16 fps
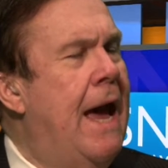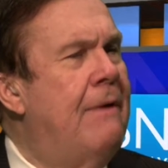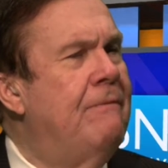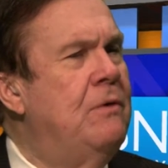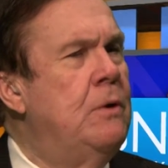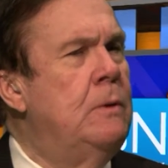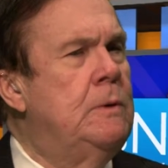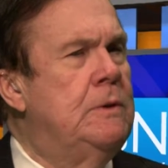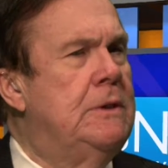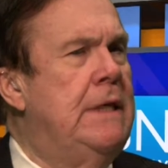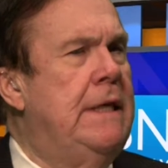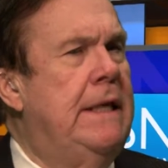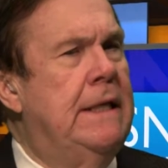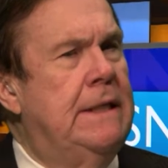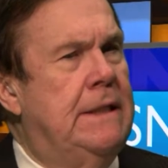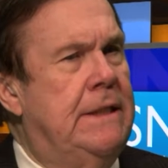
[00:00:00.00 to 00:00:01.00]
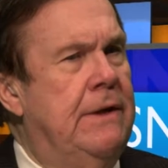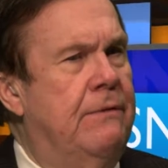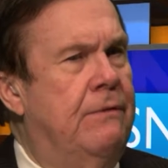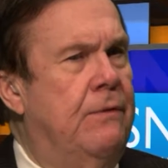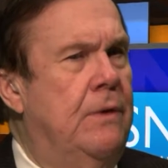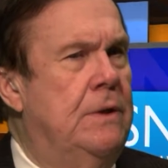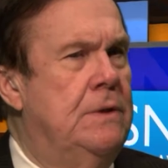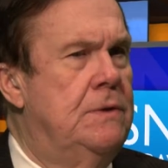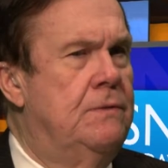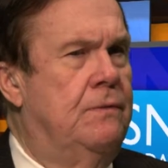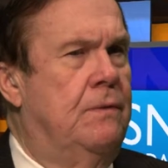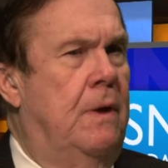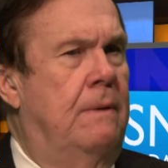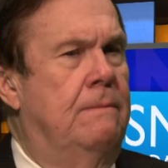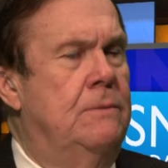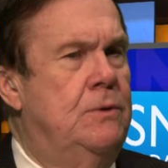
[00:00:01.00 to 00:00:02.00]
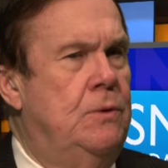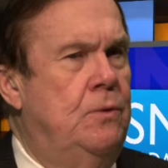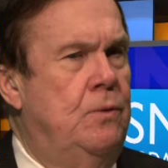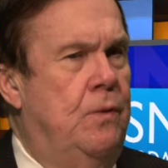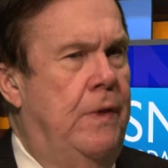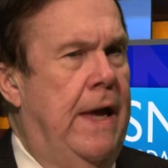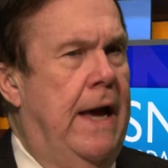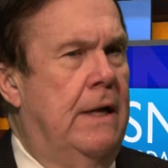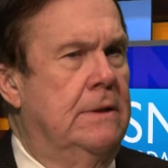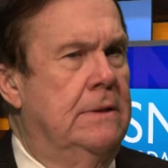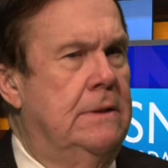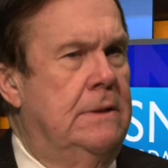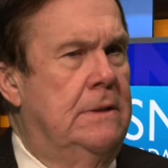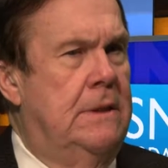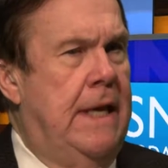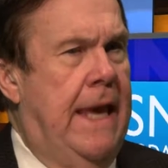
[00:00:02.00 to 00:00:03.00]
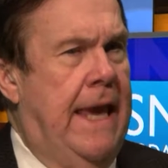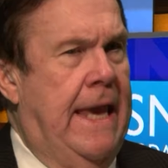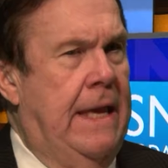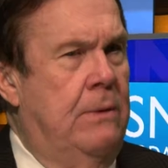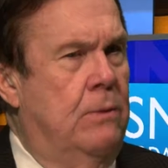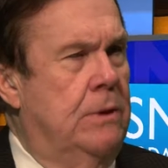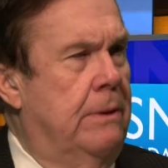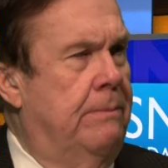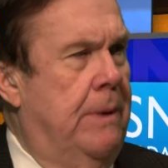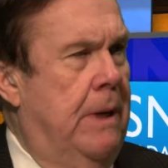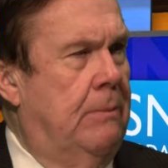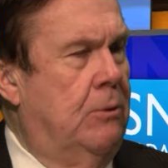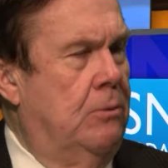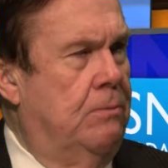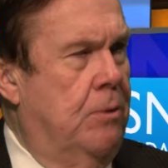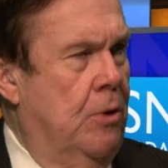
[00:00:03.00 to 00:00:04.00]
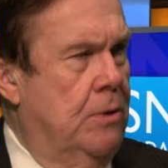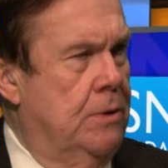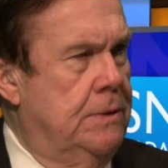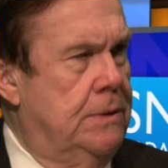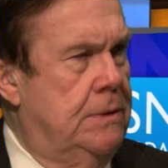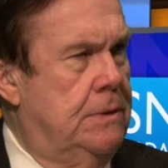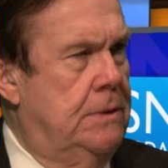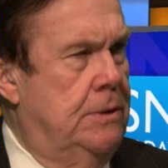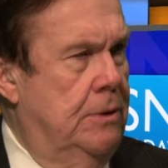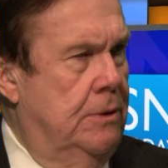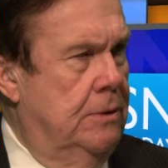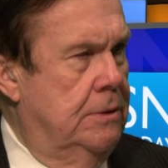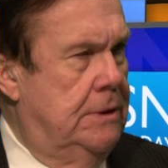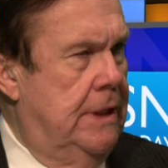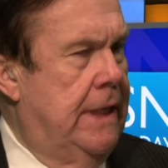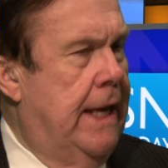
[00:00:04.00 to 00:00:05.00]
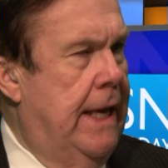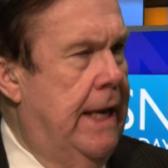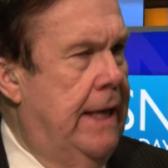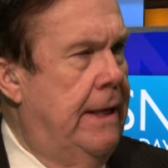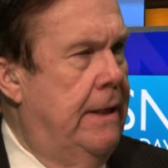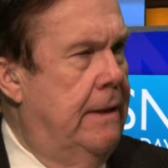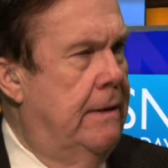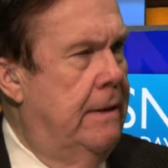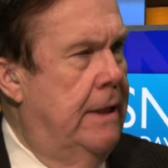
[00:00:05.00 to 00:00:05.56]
Have you seen a difference from 2008 when the bubble burst till today